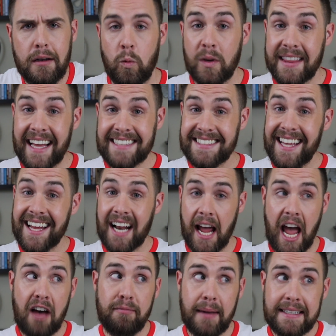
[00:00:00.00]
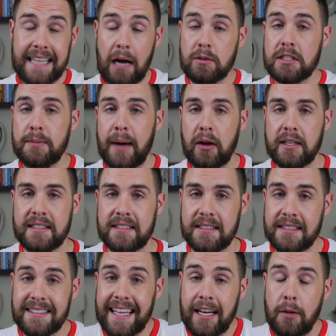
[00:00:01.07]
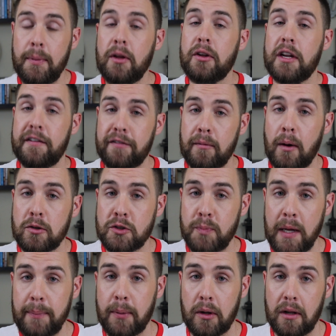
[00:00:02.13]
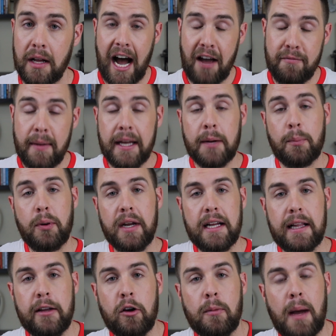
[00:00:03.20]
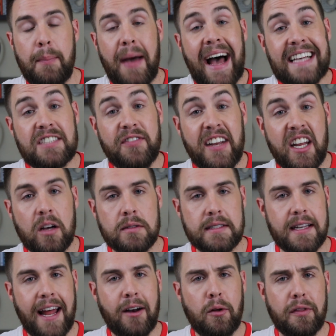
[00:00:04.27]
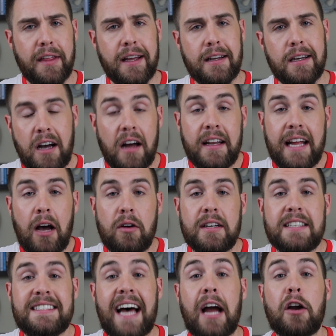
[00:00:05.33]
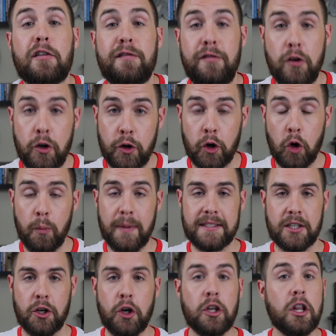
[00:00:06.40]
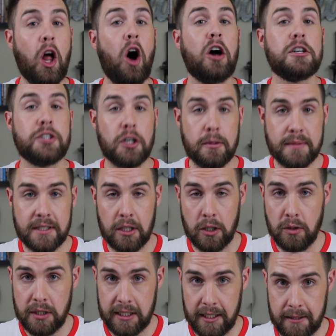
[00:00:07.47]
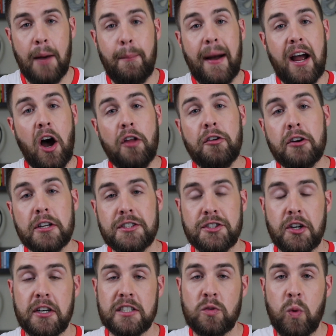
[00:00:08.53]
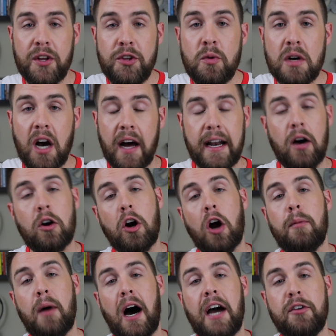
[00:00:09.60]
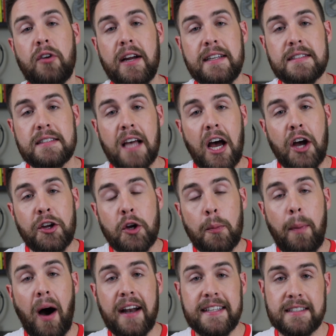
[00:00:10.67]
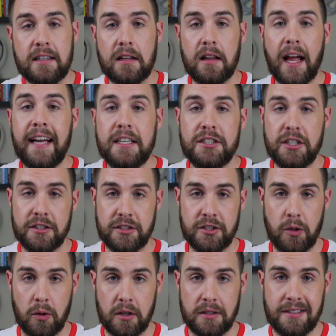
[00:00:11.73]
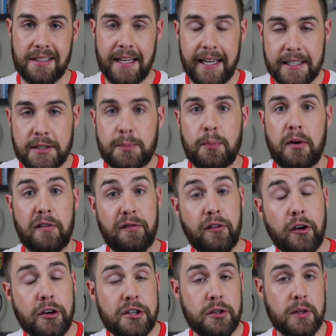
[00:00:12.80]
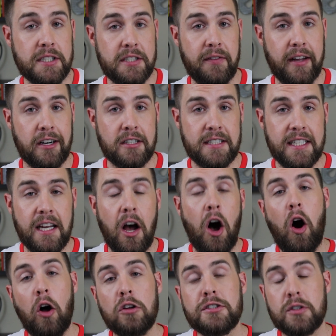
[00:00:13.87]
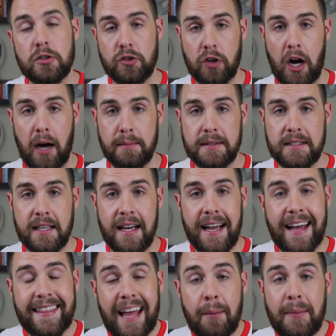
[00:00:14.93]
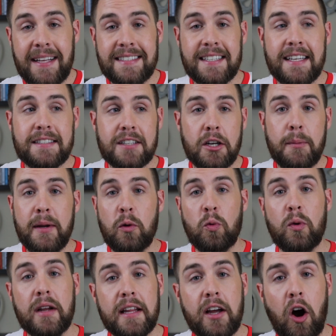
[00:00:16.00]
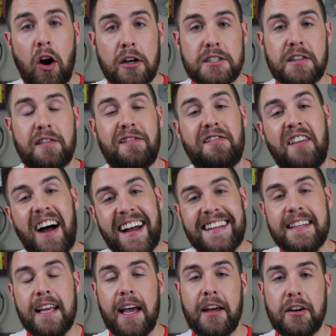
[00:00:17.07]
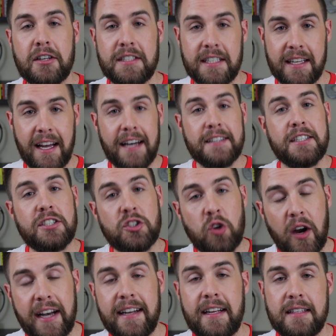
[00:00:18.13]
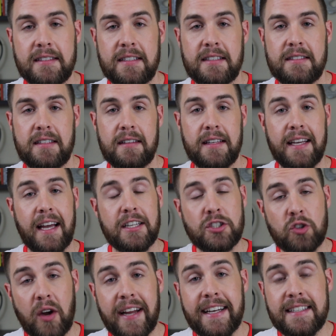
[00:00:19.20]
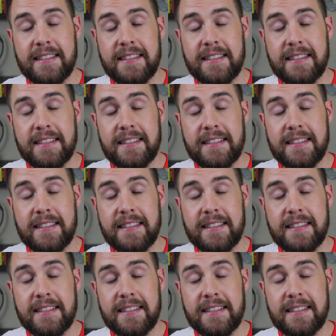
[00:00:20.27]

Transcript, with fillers: With that said, I have my doubts about its sustainability for most people. I've made it pretty clear in my past videos that I don't think cutting out an entire food group is a good long-term solution. My other concern is when you cut out carbohydrates, your body's glycogen stores, its preferred choice of energy, also drops. And that means it's gonna be really hard to find the energy to train consistently and train